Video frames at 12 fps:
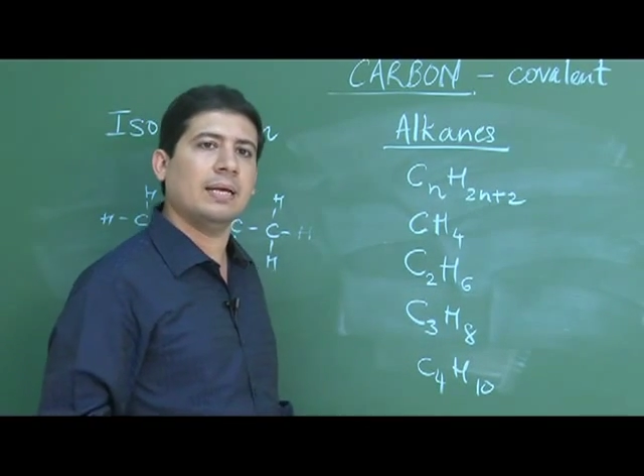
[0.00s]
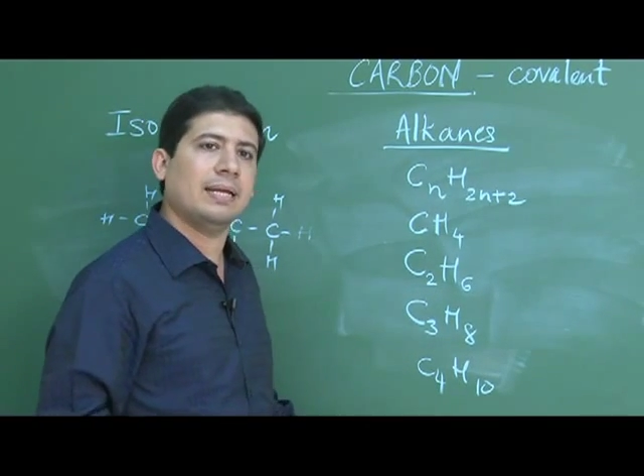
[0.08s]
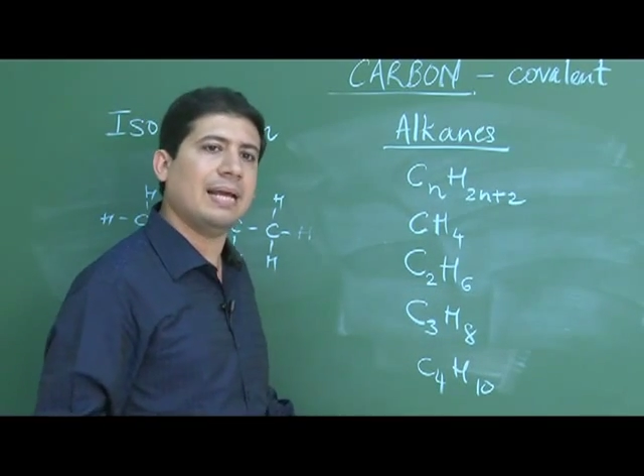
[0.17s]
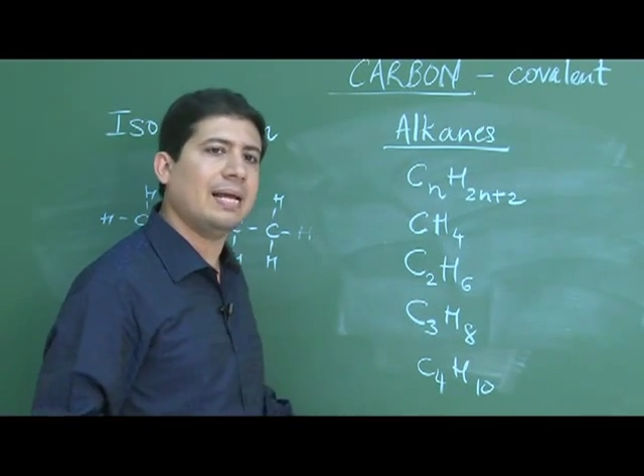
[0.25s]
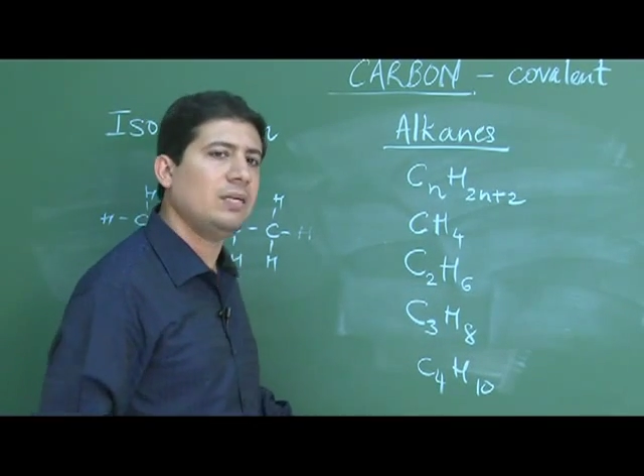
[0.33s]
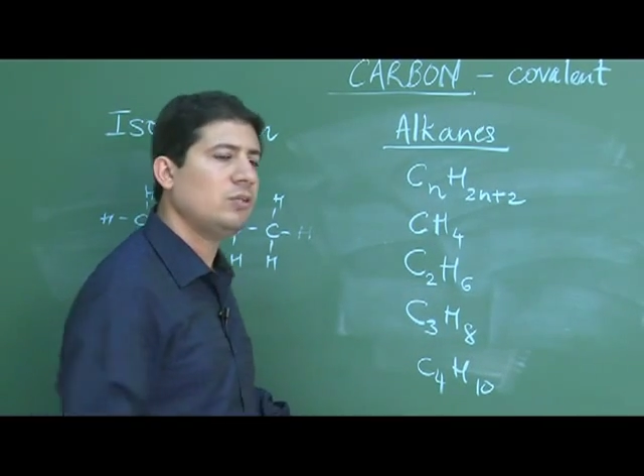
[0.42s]

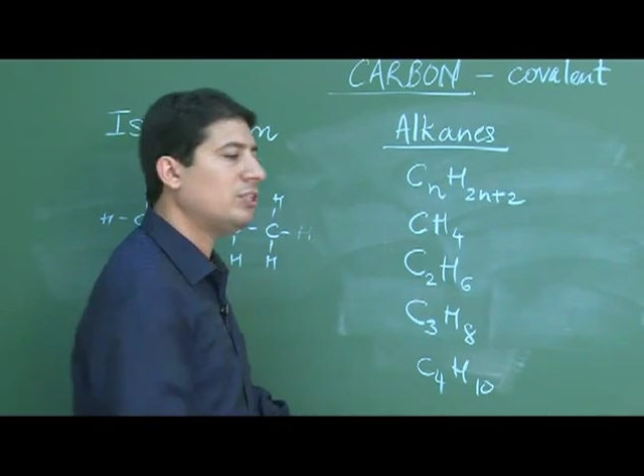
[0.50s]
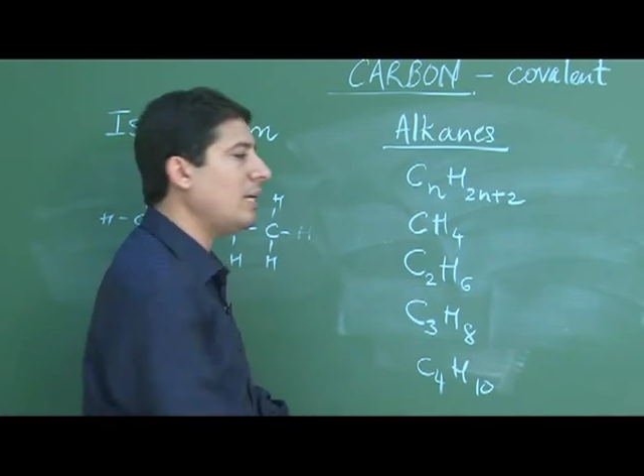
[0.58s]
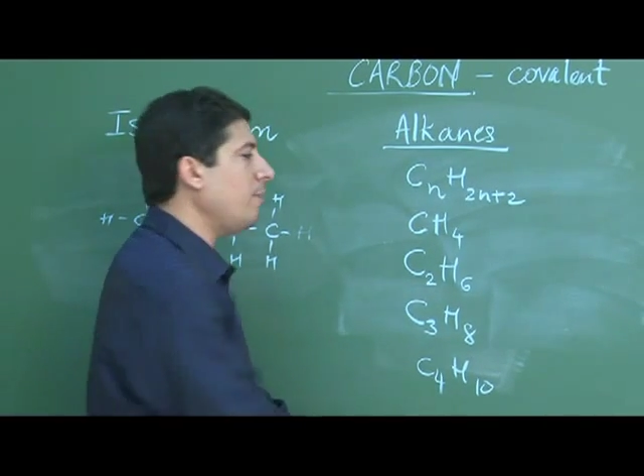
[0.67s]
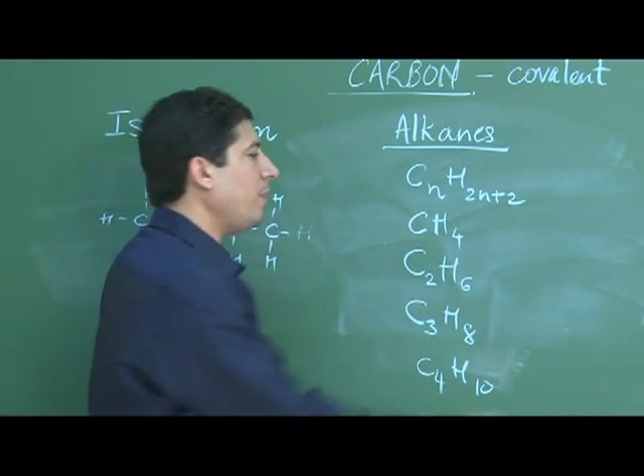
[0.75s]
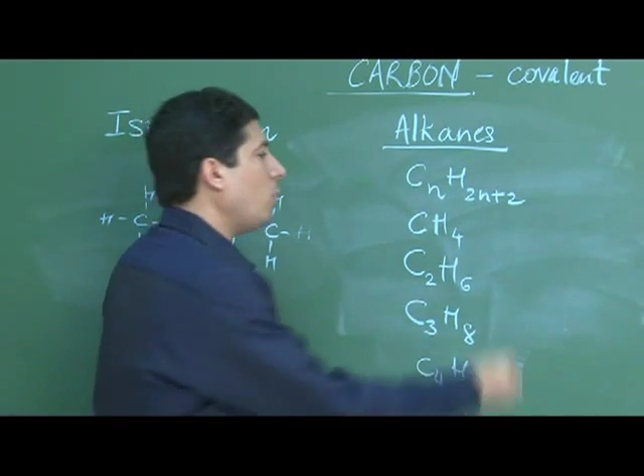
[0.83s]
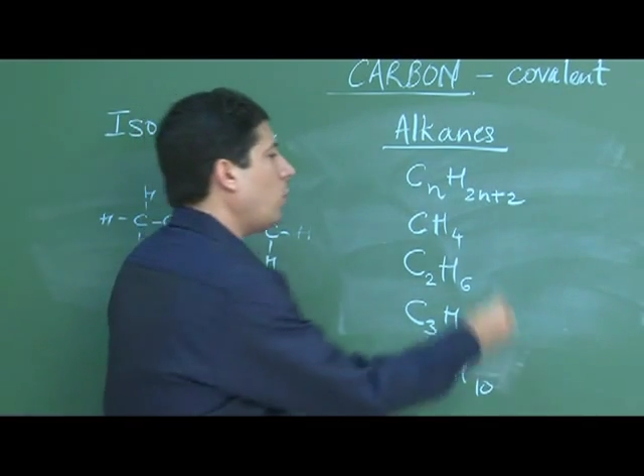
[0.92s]
can you
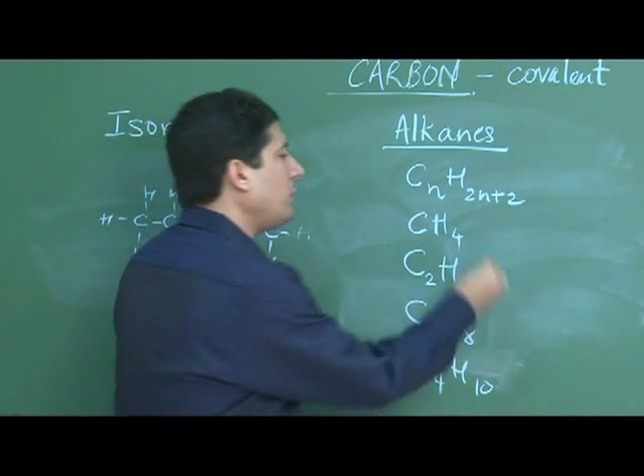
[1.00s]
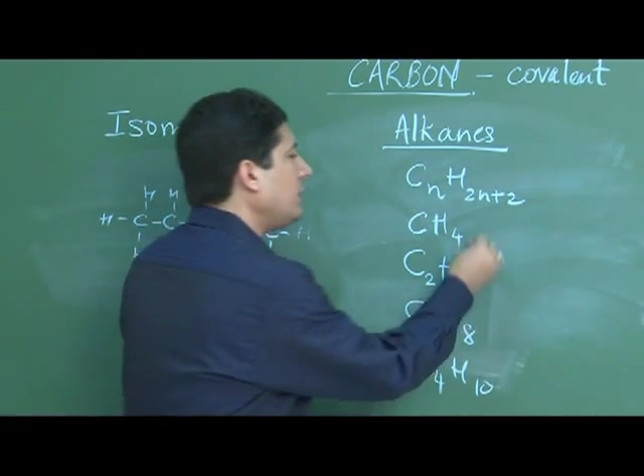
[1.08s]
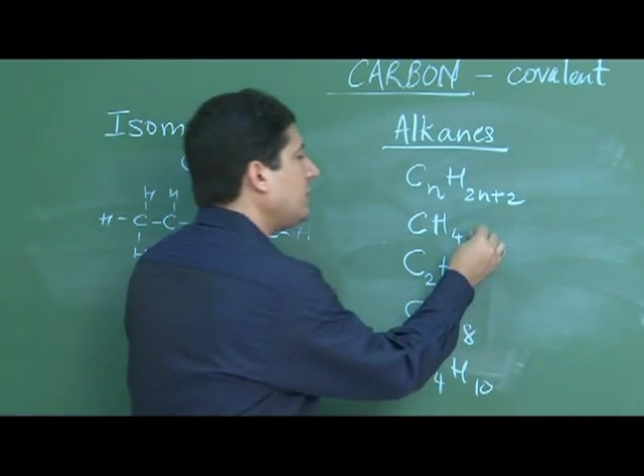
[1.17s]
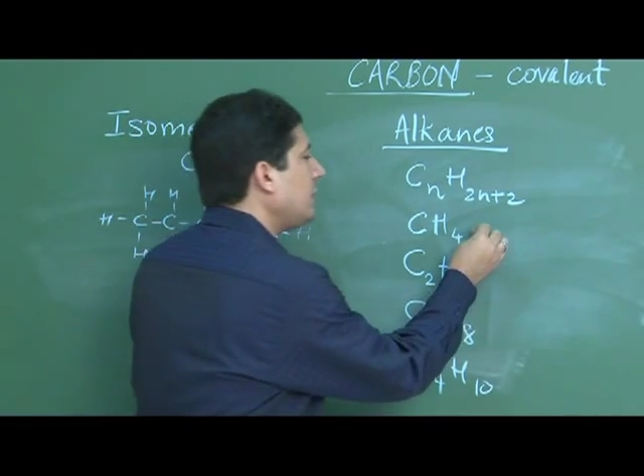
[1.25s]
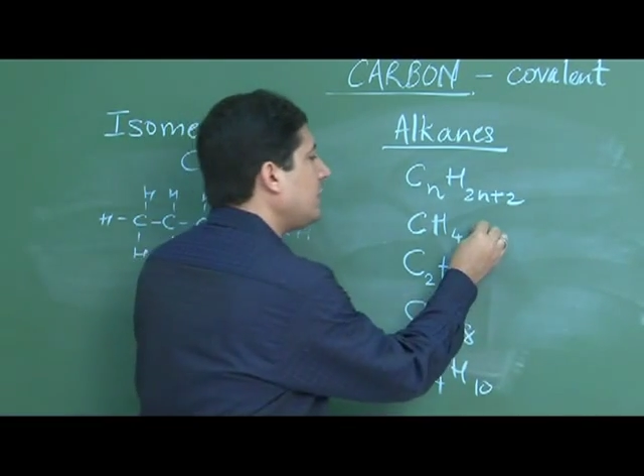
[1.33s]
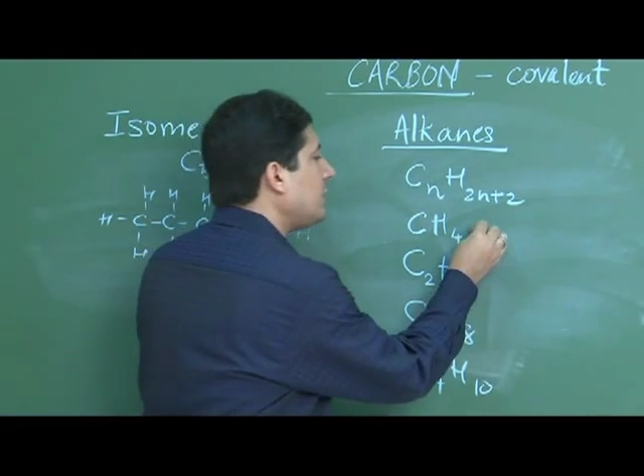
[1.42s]
tell me what
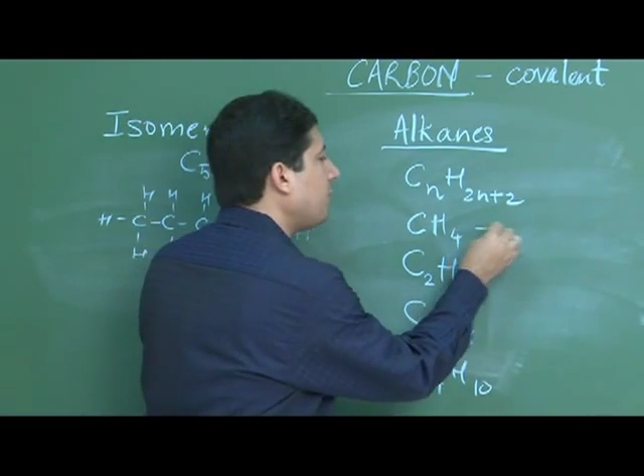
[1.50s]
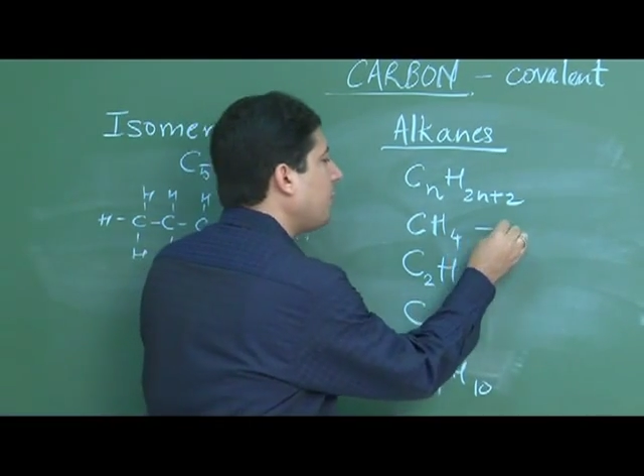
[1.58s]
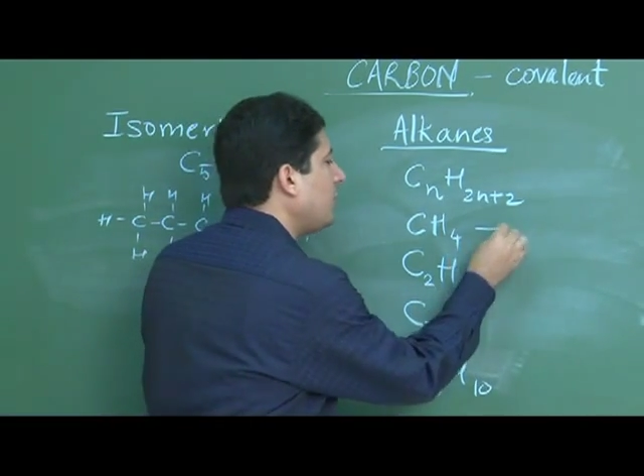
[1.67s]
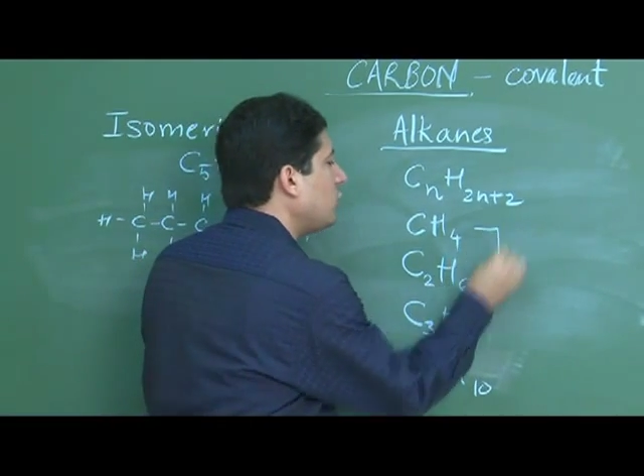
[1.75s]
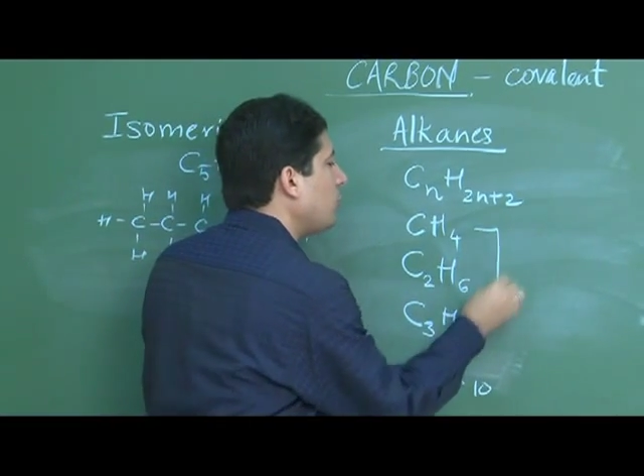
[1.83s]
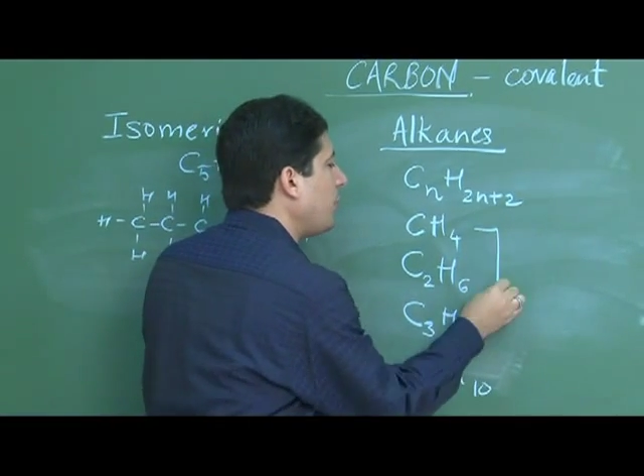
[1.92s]
is the
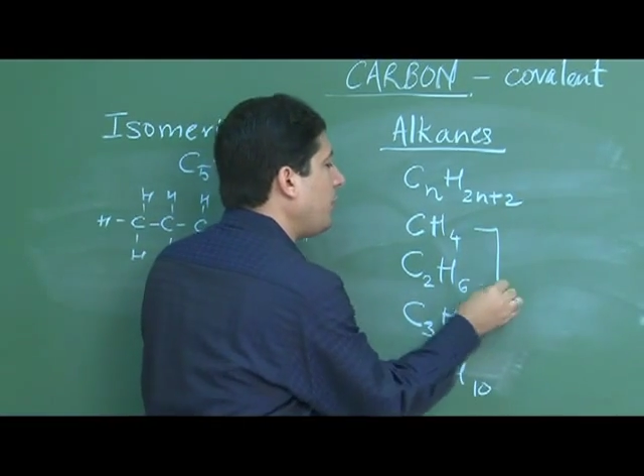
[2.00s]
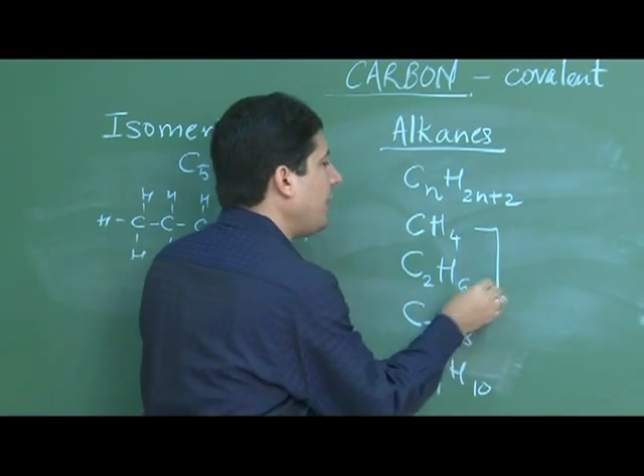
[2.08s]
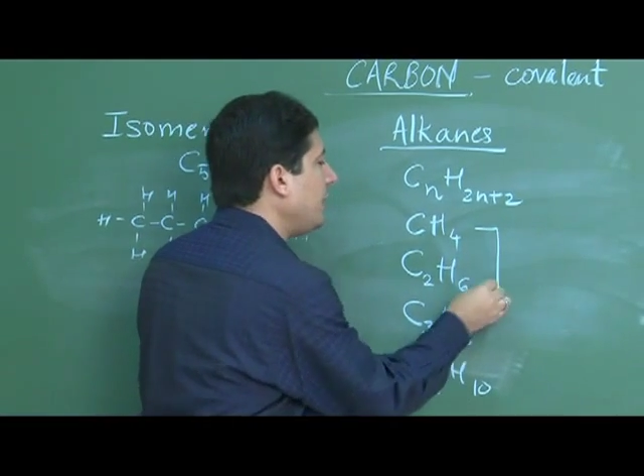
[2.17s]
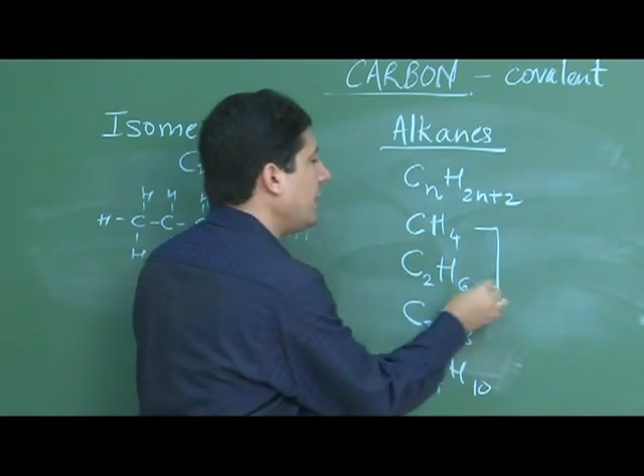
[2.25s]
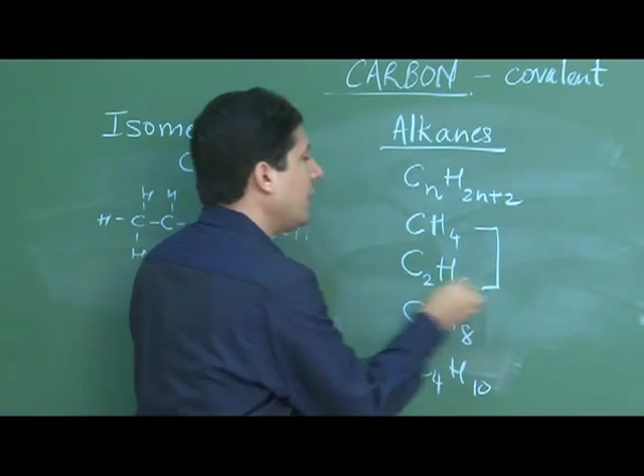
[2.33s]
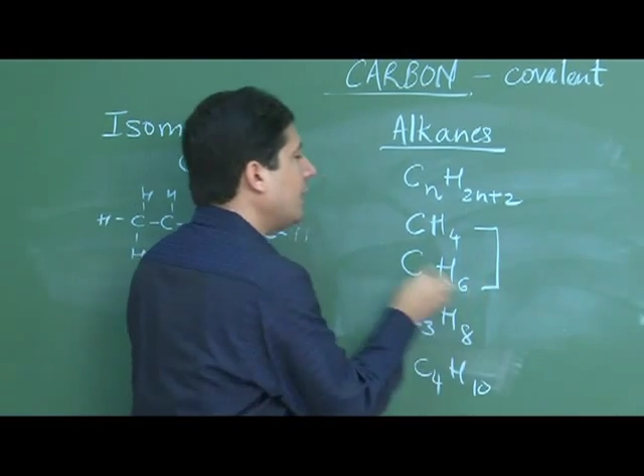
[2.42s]
difference
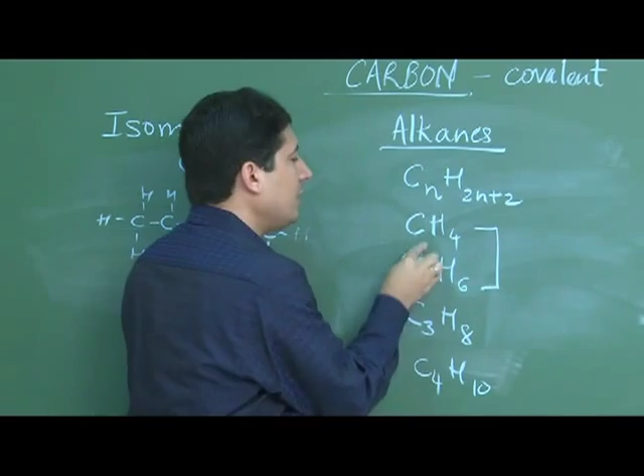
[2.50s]
between